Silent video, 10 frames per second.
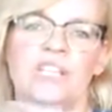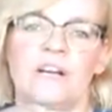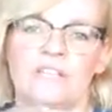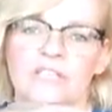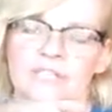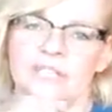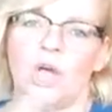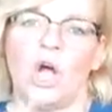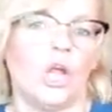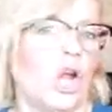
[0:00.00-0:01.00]
Love it.
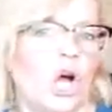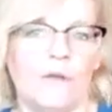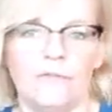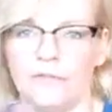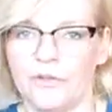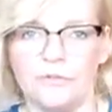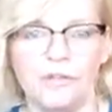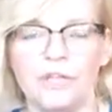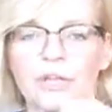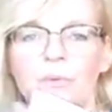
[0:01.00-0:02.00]
I've done a
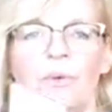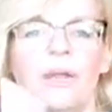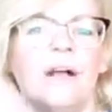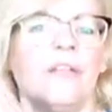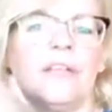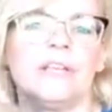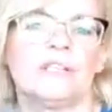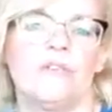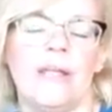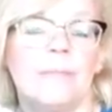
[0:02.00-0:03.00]
video on it. I think it's
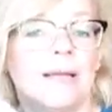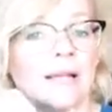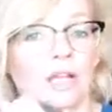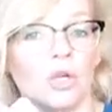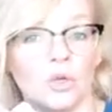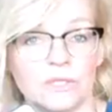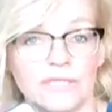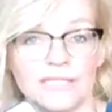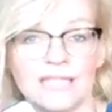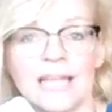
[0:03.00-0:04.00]
great. I'm glad I got
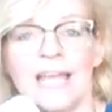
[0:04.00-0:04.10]
it.